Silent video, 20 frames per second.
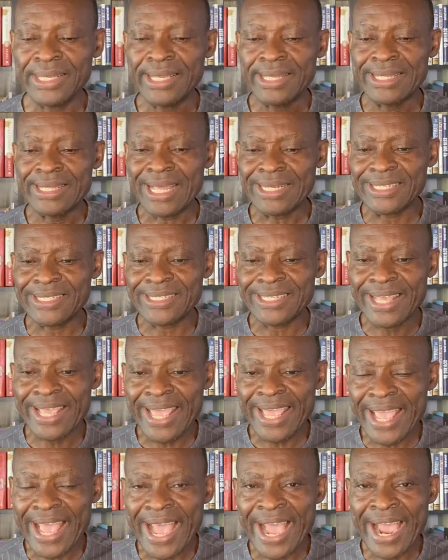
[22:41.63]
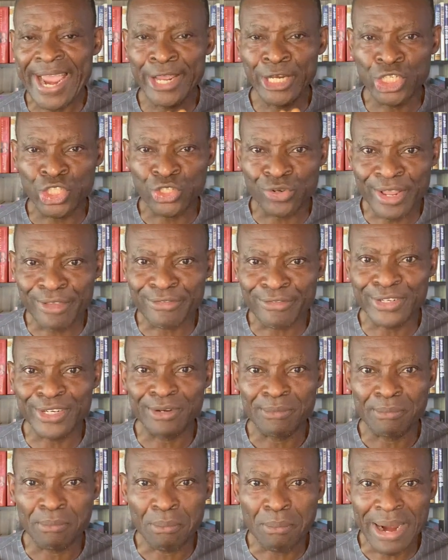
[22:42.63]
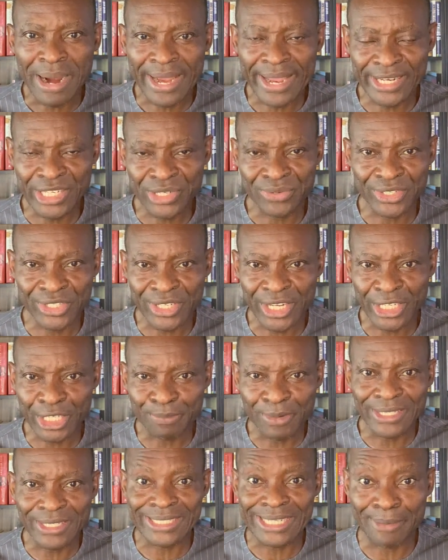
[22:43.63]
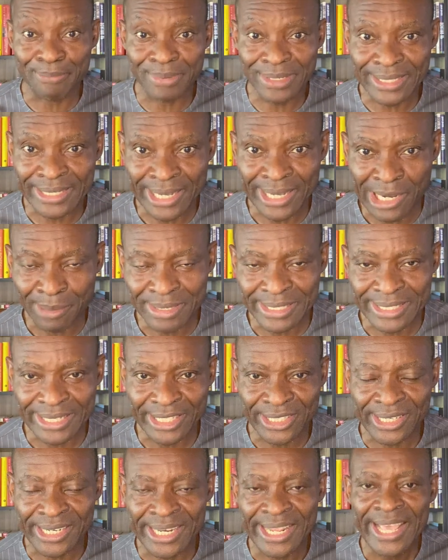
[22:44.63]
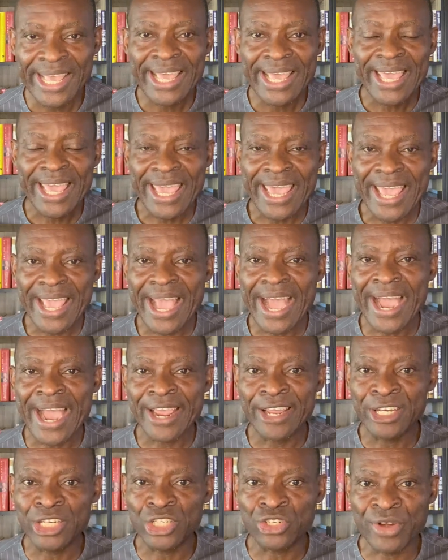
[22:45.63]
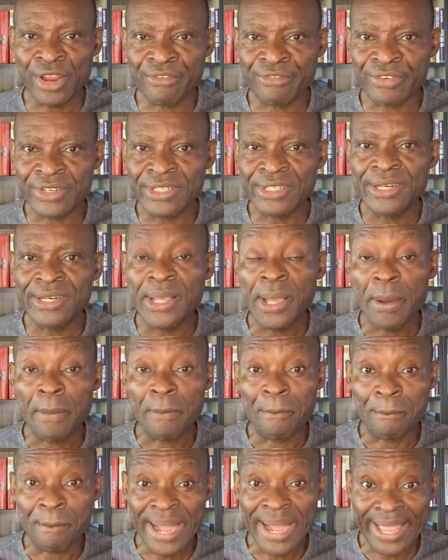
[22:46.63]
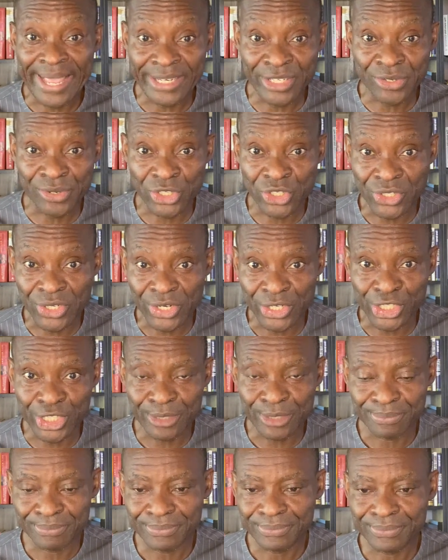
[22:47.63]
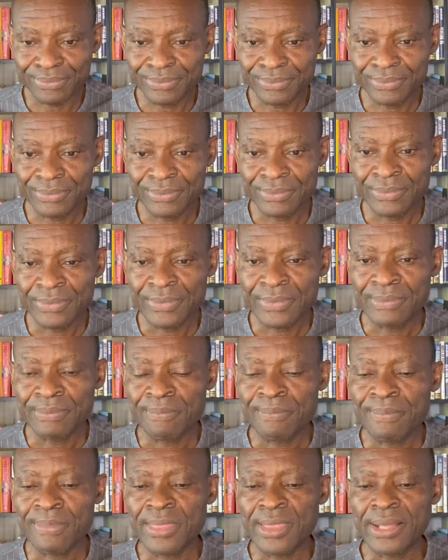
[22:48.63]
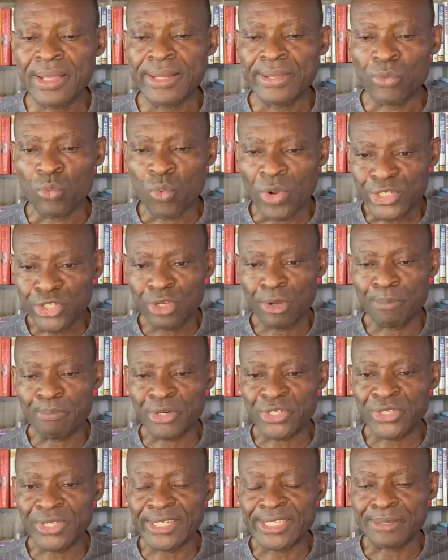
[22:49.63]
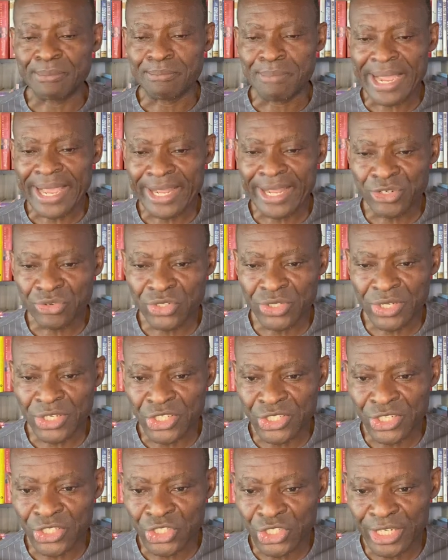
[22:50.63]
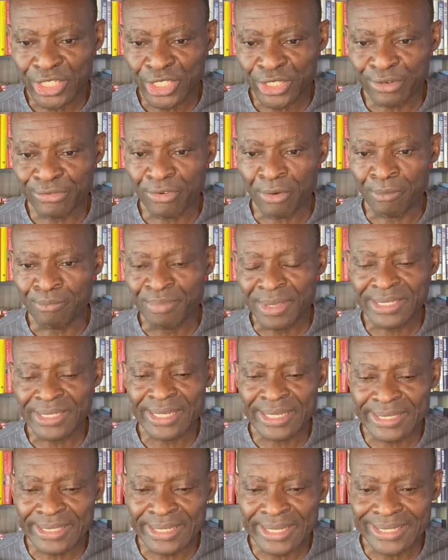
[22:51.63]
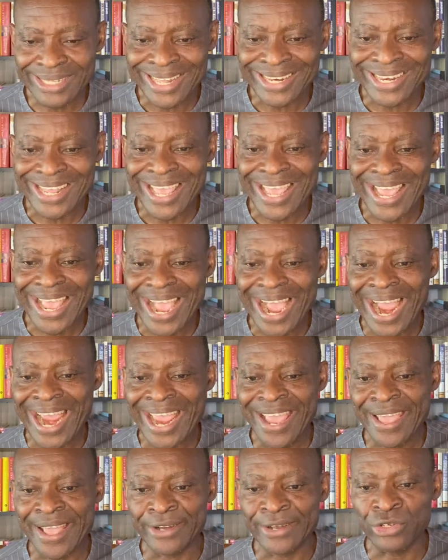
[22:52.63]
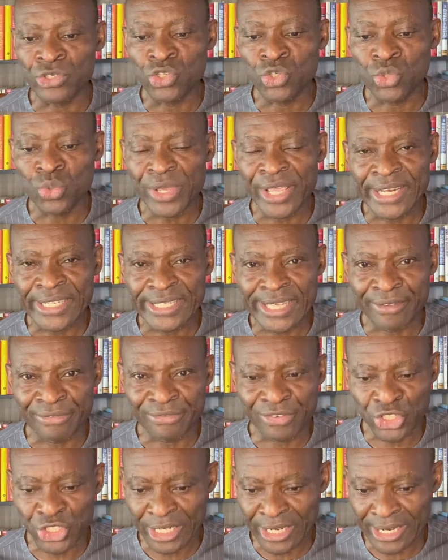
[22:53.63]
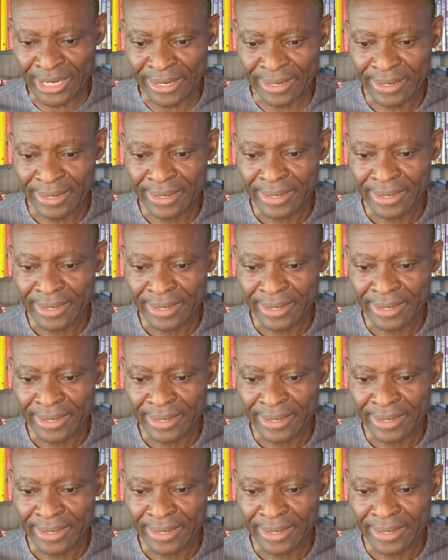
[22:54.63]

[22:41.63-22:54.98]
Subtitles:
That is AI-driven market research. Please type it in the comment section. AI-driven market research. What's the opportunity? Market research is essential for businesses, and AI can do it efficiently.